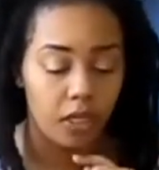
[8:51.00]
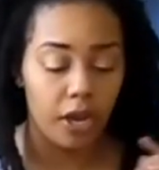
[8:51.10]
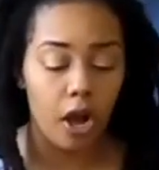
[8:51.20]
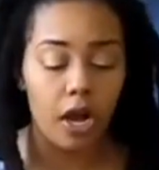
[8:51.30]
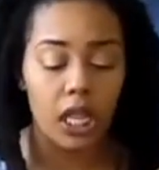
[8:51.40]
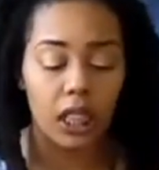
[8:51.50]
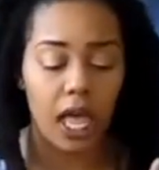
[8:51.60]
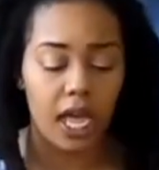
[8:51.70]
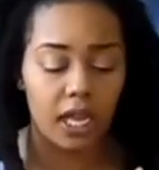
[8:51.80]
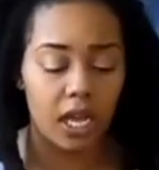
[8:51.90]
There are a
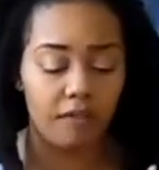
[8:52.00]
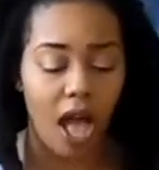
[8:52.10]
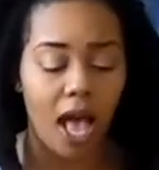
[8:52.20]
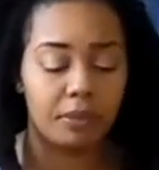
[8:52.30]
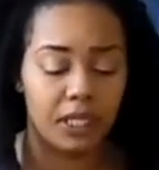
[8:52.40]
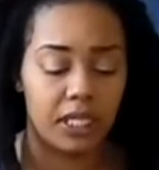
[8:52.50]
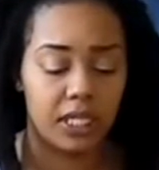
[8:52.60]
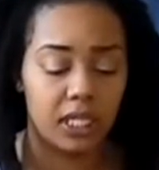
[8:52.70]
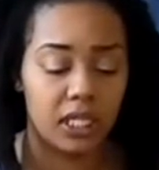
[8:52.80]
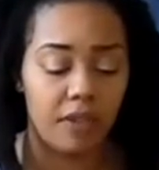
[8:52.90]
lot of
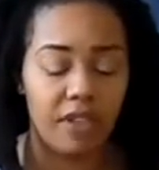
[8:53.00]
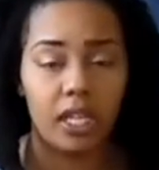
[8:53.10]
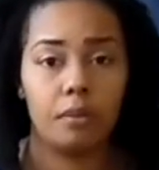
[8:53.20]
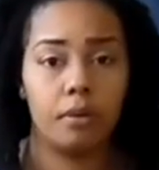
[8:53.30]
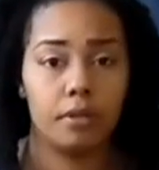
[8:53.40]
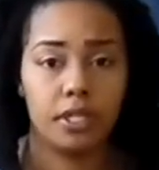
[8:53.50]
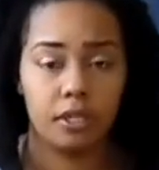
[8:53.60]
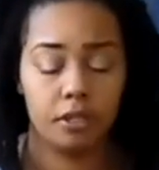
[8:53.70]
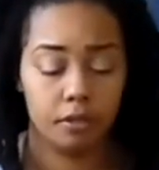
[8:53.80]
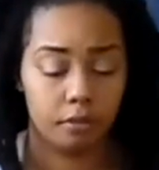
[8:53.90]
options available
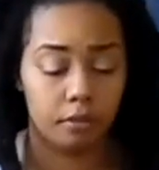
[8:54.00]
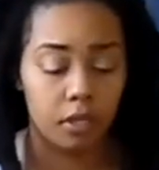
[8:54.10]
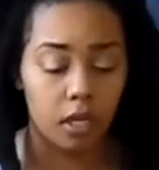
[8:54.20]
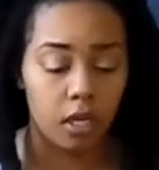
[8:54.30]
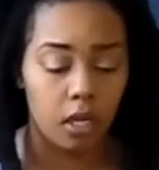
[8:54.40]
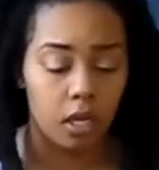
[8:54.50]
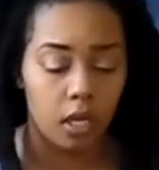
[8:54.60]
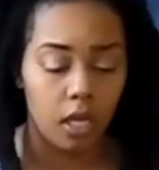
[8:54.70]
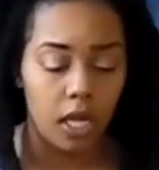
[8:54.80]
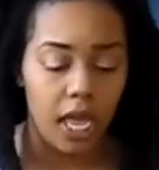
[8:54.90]
to you.
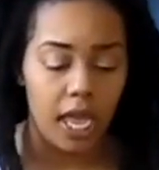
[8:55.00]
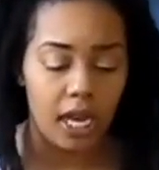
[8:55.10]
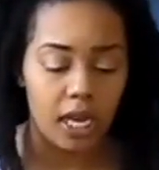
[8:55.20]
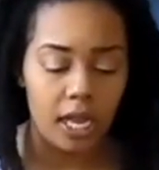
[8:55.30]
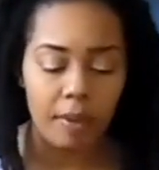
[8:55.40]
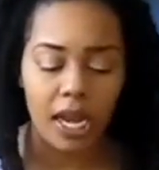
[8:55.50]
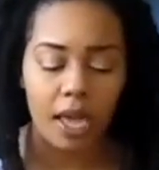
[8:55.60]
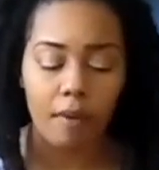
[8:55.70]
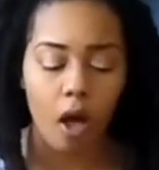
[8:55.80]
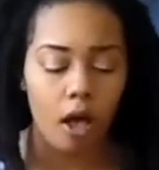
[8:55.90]
And they may
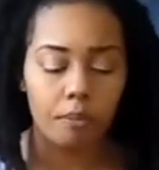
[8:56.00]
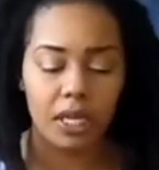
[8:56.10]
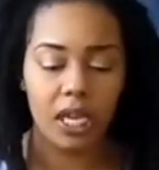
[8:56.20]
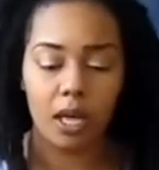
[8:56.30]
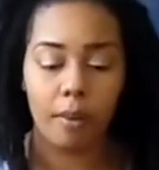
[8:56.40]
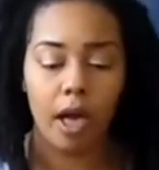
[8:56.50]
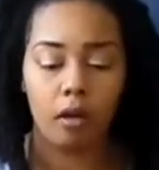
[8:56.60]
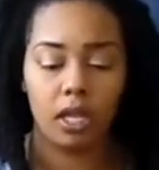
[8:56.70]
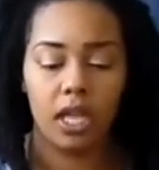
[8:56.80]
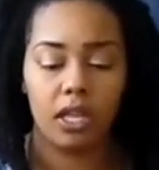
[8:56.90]
not all be
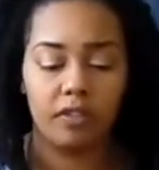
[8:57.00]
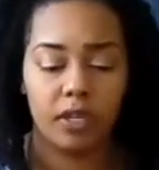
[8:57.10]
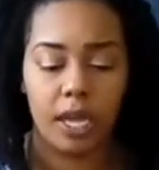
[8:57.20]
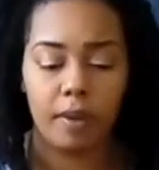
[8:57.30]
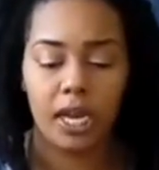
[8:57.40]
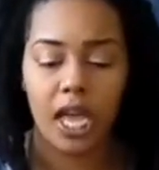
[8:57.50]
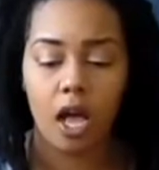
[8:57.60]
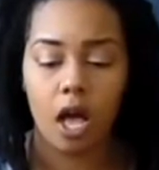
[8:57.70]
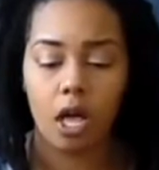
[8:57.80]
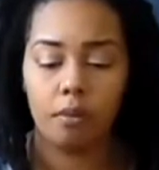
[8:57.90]
about love. They may not
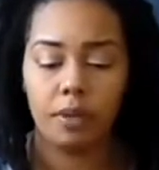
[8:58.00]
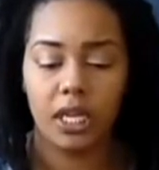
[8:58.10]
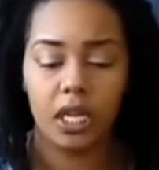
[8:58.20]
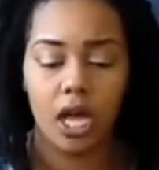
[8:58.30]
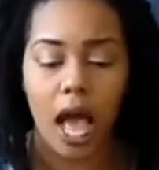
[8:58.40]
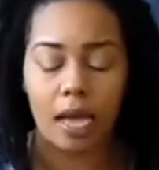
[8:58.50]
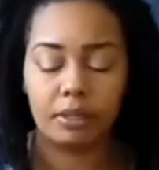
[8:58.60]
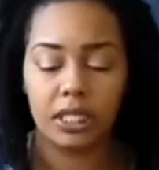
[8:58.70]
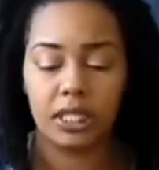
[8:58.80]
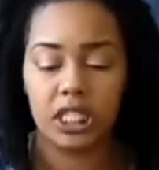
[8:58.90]
all be
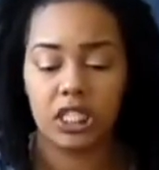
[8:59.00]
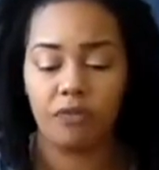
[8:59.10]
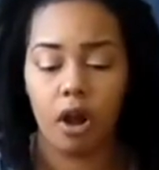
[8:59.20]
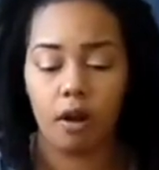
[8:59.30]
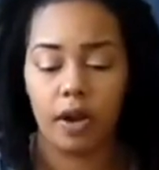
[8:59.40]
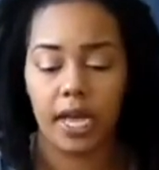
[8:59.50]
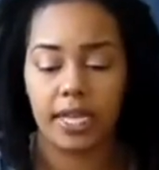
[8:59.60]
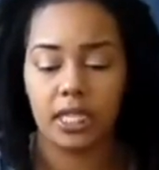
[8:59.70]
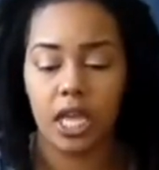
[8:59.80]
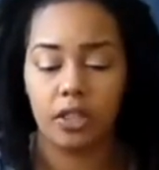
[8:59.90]
options as far
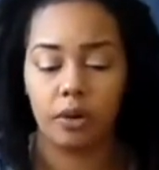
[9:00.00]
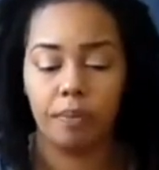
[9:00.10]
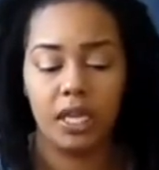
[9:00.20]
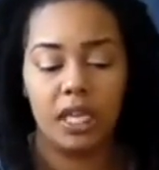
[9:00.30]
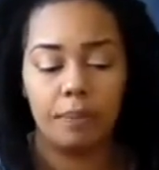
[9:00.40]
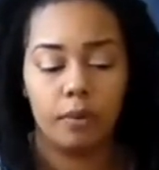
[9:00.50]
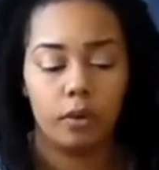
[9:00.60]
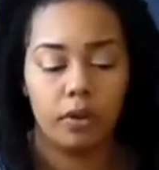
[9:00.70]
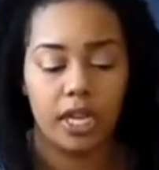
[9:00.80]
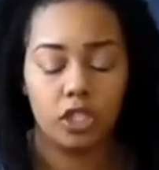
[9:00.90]
as other
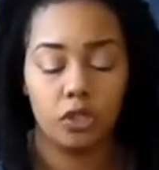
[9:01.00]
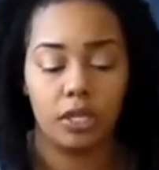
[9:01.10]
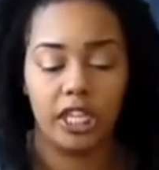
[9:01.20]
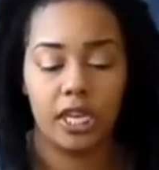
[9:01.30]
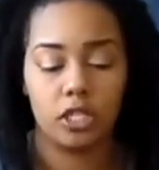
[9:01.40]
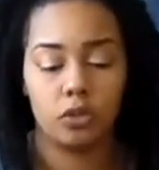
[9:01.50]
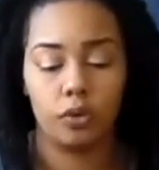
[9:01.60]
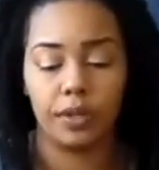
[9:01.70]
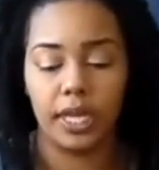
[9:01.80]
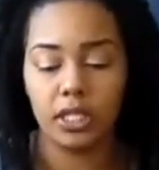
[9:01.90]
people that you can get into
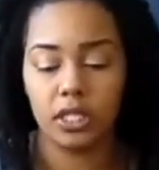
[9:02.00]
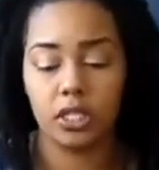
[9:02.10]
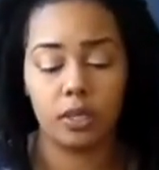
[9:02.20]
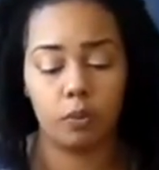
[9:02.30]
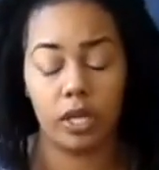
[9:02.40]
a relationship